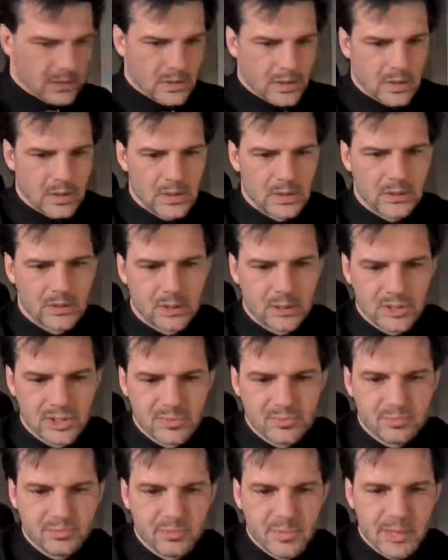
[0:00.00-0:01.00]
Colin,
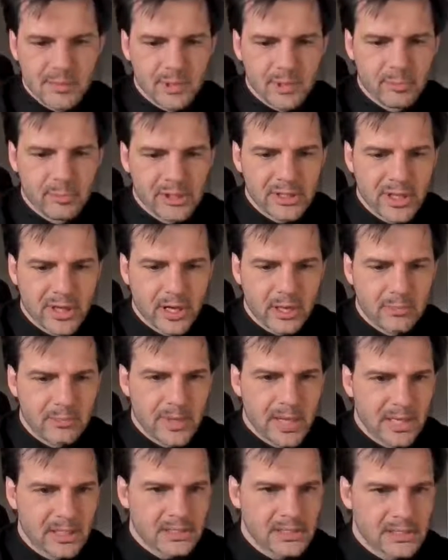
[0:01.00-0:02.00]
maybe I'll bring that up
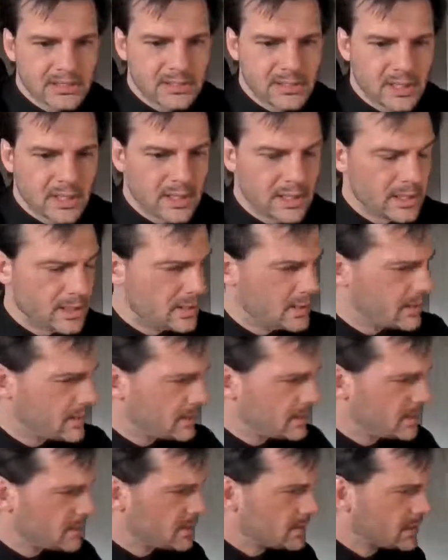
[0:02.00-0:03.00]
next.
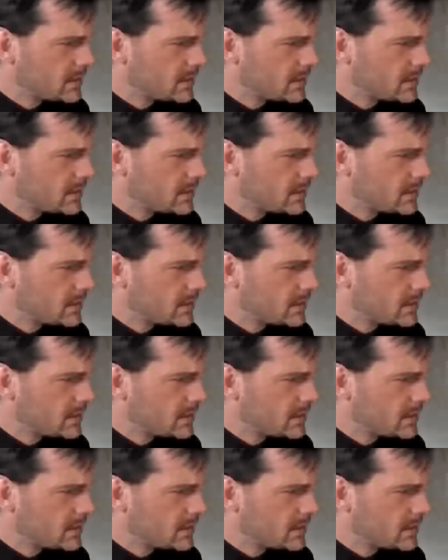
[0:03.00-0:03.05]
Colin.